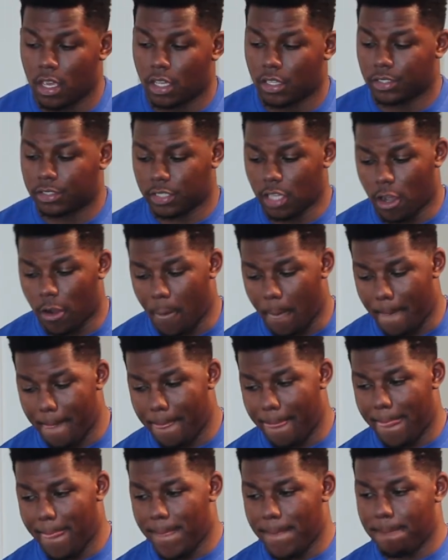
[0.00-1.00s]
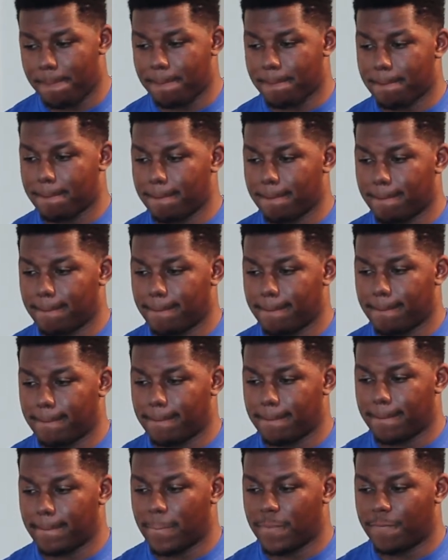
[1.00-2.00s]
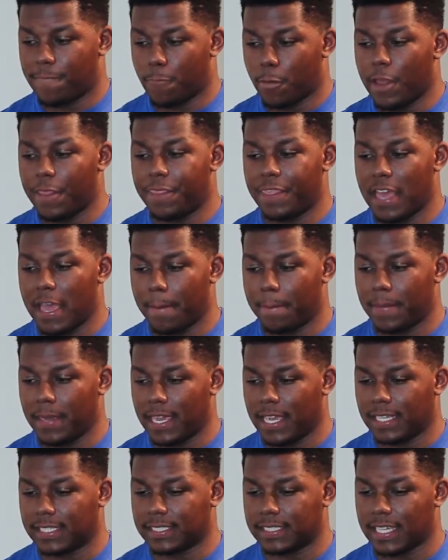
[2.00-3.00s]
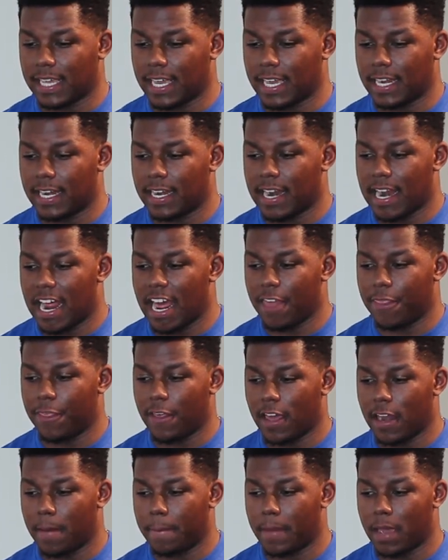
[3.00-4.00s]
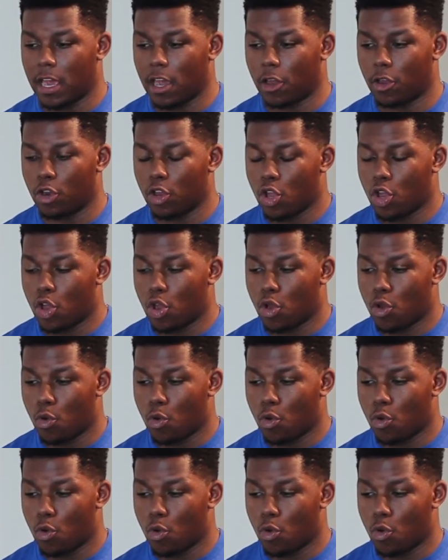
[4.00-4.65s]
So, with that being said, I thought about,